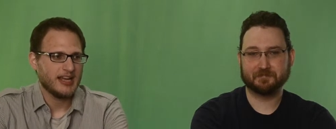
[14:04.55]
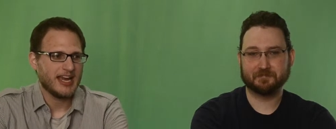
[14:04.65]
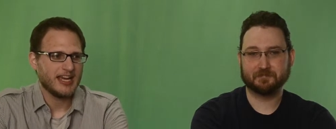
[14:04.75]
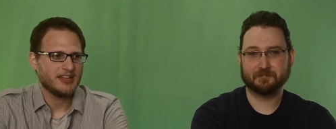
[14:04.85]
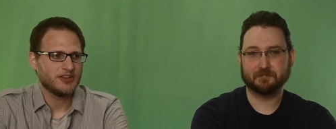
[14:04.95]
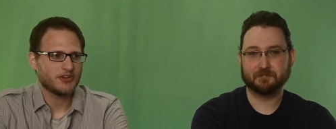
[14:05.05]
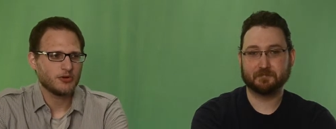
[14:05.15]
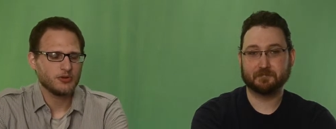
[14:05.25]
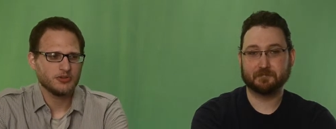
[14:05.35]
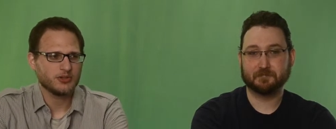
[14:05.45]
Speaker 1: and the
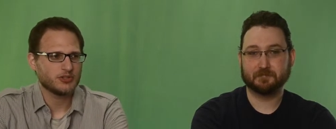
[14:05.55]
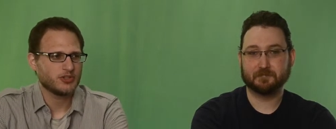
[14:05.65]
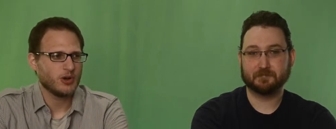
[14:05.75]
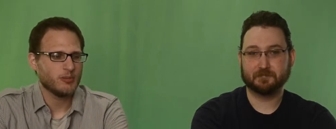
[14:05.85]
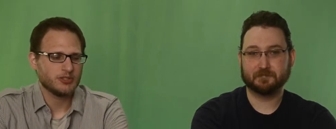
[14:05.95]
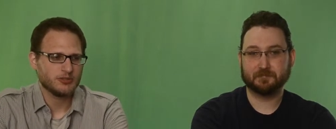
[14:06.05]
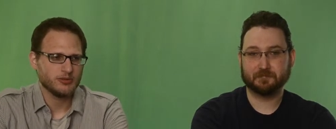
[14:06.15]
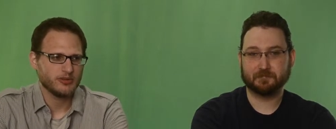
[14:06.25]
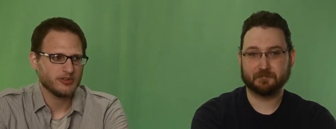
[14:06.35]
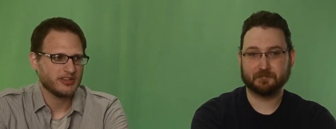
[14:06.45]
girls are so much
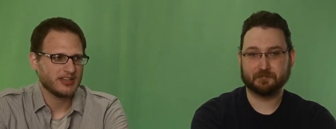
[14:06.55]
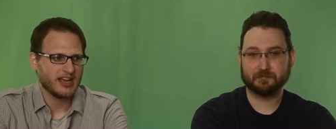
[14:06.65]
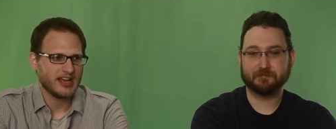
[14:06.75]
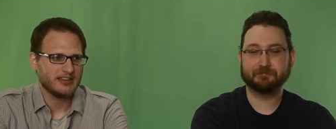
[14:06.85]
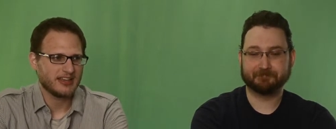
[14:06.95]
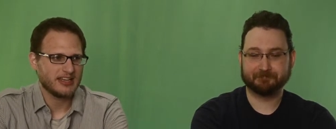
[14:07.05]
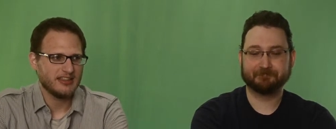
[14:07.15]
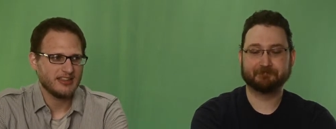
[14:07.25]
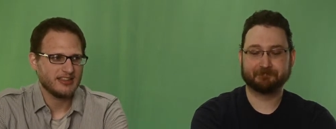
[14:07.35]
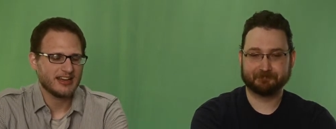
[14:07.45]
cooler than the guys. Like
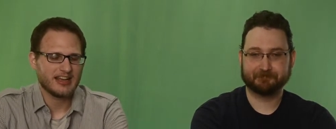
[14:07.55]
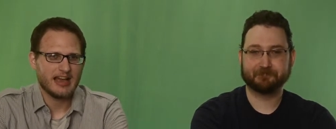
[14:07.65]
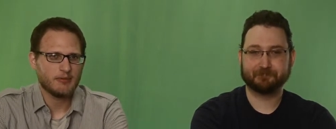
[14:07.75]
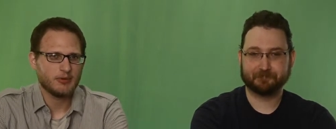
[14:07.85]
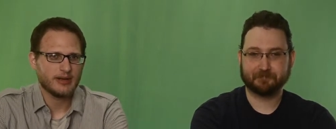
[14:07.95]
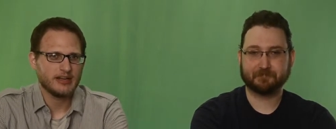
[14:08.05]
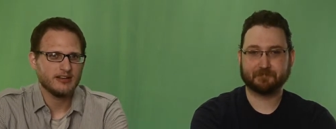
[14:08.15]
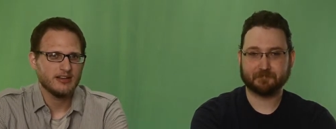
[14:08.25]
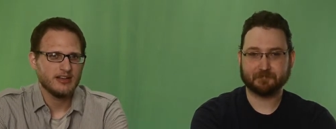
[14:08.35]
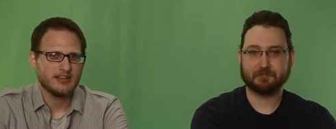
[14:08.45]
anything that a guy would
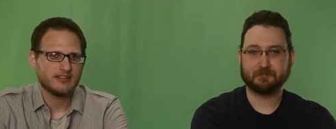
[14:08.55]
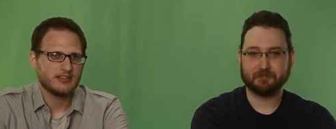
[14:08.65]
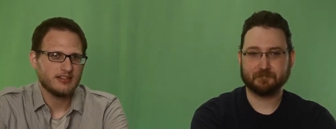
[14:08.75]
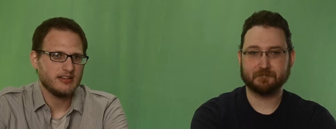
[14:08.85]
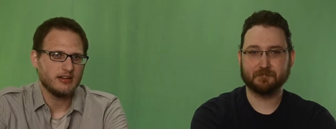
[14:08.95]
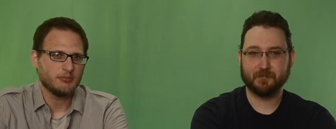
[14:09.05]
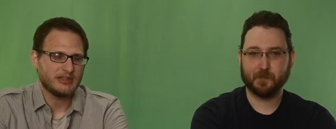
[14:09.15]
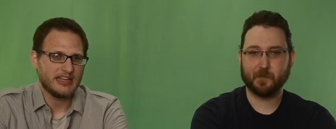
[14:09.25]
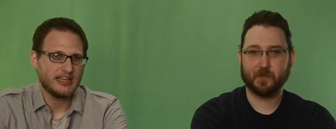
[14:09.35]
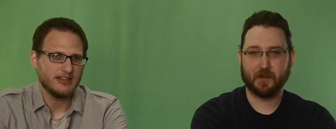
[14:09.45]
wear is just you know
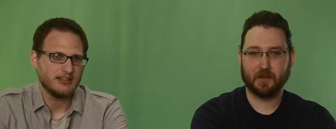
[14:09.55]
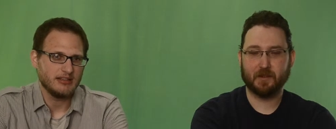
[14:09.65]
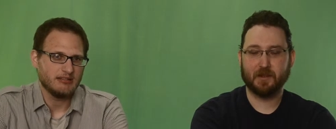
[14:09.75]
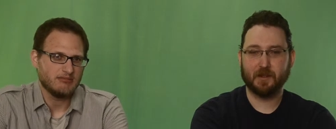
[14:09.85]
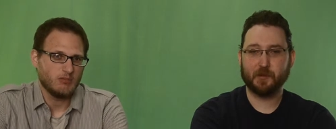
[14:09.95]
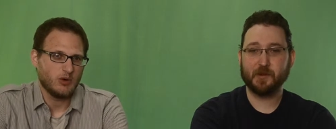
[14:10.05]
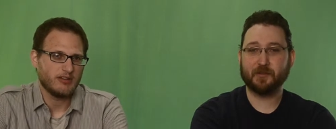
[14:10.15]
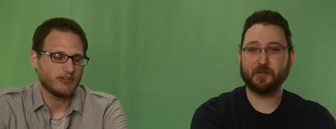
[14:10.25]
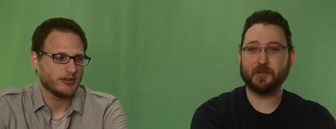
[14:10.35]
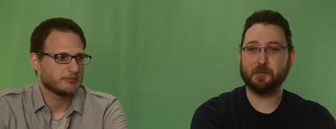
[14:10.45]
plain and. and we whatever.
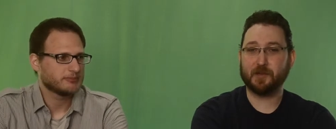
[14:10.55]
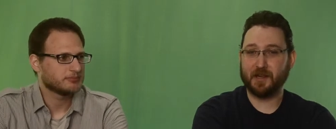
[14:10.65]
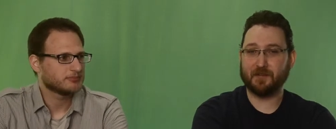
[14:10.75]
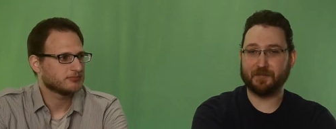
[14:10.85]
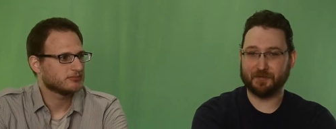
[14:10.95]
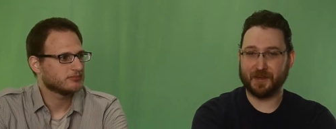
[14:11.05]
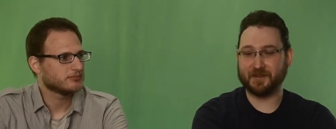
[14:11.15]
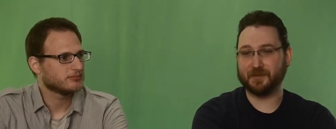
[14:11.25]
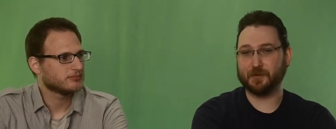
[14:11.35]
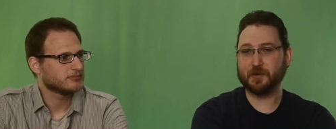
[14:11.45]
also
Speaker 2: can play off the fact
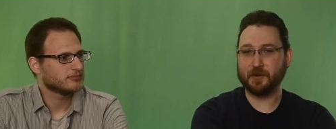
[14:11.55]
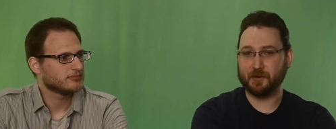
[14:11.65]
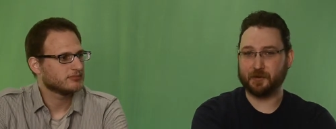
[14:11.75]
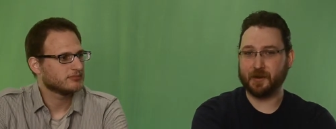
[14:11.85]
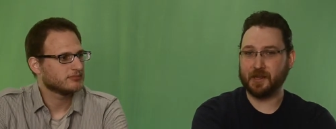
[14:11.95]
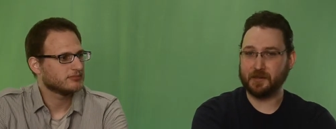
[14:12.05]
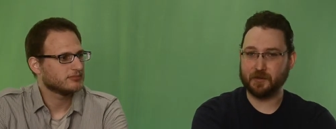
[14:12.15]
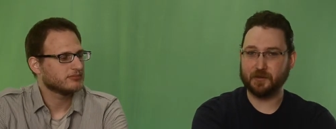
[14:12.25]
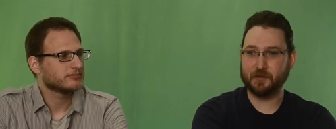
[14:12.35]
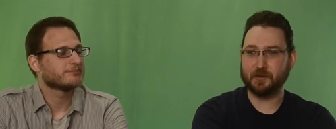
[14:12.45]
that they're a girl, right? You
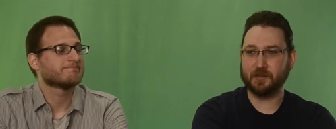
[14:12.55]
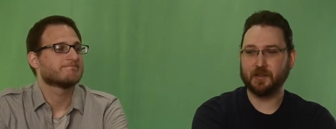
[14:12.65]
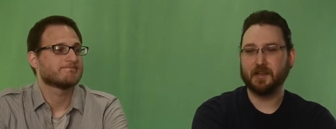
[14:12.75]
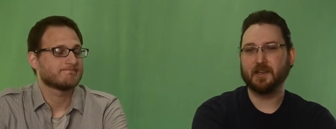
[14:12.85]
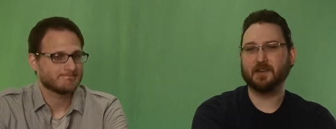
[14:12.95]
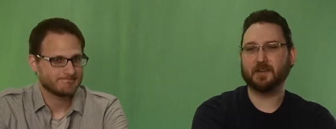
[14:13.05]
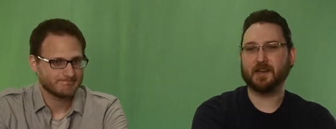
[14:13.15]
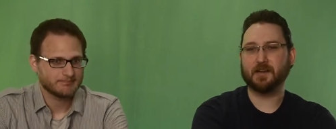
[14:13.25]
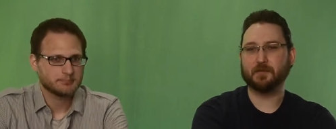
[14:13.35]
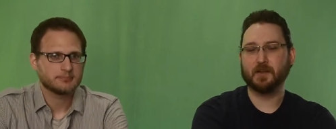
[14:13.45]
can do the you know
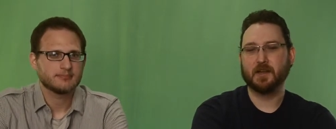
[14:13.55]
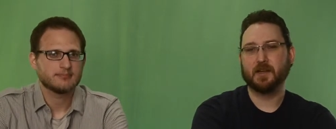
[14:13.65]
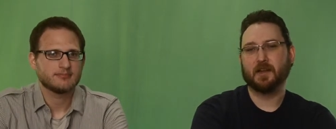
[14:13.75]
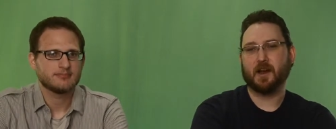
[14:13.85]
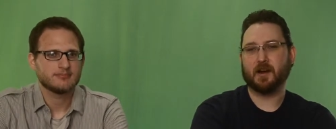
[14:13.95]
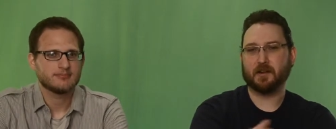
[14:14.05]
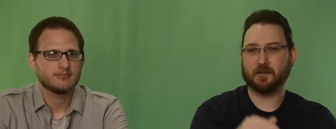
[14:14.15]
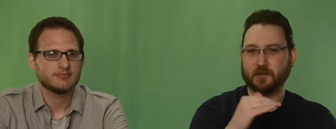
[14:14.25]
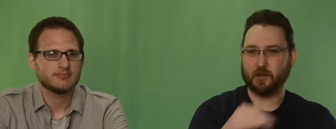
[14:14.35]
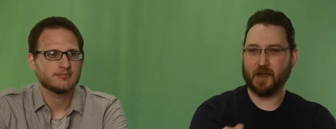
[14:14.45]
kind of
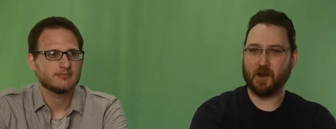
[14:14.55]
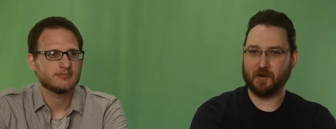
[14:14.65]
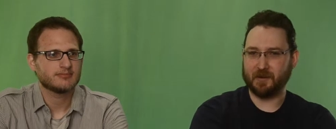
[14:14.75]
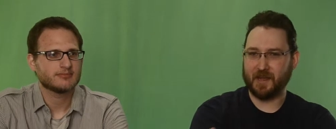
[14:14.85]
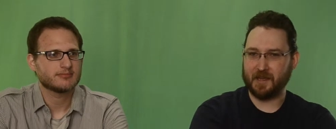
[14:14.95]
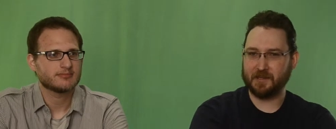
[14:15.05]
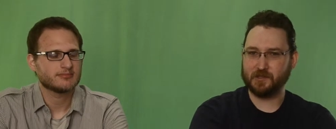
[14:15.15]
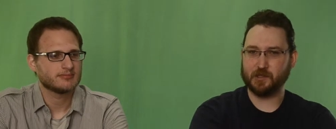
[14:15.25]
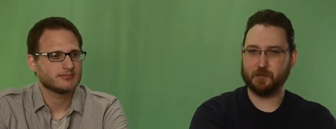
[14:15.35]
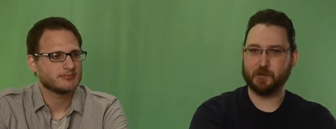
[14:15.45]
hard hard
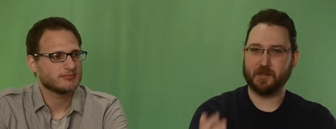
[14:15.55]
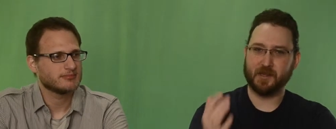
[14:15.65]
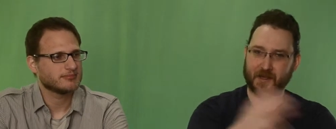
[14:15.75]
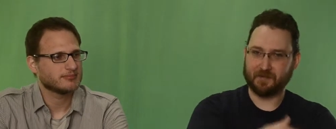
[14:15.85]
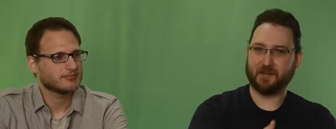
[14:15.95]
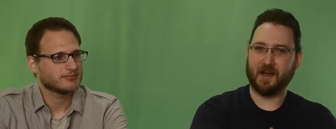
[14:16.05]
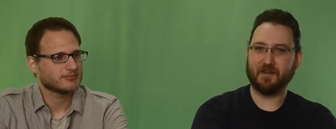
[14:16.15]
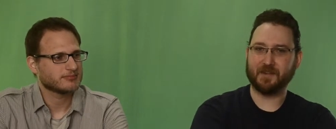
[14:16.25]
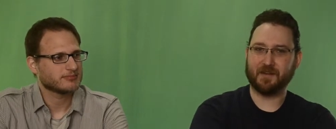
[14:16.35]
edge, but has soft